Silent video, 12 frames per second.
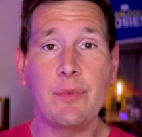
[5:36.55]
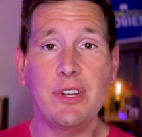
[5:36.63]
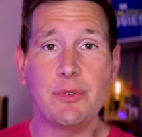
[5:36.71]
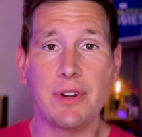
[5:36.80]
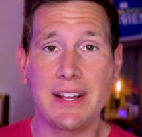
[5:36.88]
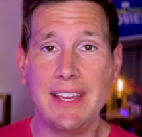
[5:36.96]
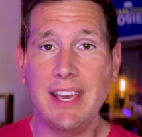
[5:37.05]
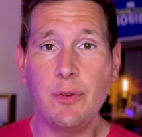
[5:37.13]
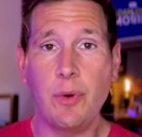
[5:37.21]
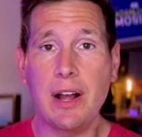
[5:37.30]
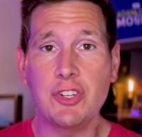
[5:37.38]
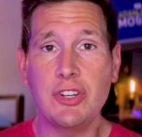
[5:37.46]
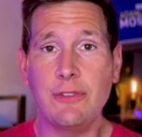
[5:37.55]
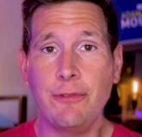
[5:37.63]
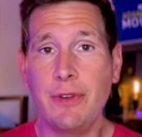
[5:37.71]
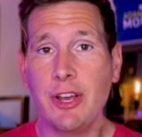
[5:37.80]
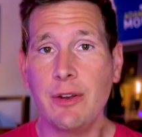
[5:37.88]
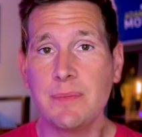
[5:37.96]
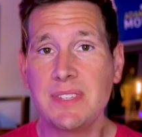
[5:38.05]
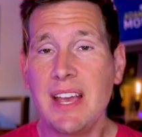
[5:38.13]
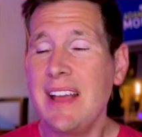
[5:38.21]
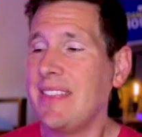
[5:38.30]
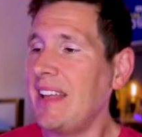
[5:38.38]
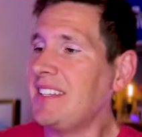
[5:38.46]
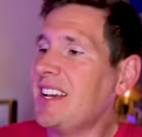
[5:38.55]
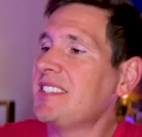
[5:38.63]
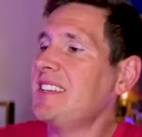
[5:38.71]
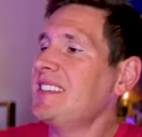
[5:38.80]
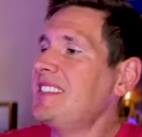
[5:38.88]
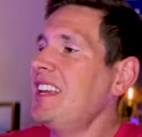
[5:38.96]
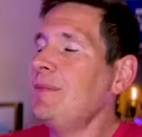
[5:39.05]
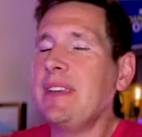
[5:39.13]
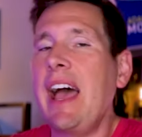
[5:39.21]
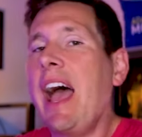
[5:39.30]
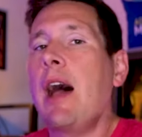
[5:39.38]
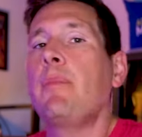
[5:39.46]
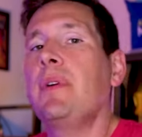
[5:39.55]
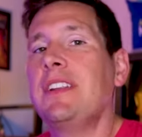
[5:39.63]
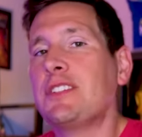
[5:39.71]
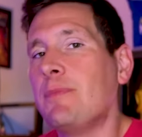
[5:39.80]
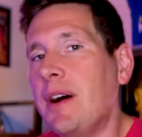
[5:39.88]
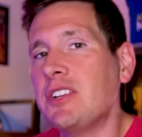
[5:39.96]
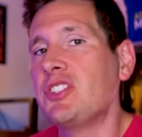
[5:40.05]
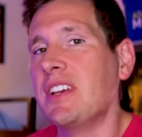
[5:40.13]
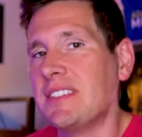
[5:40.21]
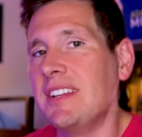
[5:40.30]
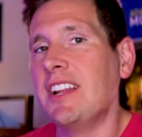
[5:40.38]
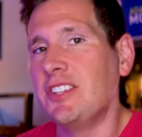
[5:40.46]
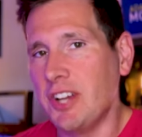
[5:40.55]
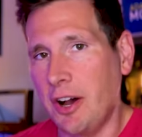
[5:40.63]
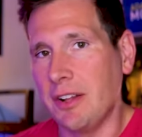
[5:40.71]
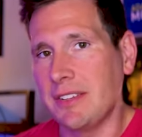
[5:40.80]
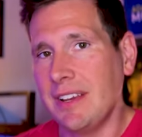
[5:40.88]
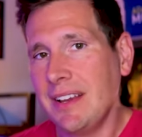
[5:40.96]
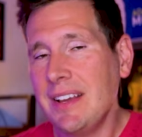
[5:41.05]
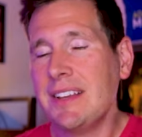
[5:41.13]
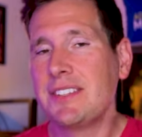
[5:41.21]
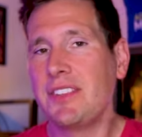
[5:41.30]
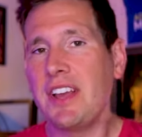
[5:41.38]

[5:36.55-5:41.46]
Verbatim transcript: when you were a kid watching films that doesn't seem to happen as much as an adult. So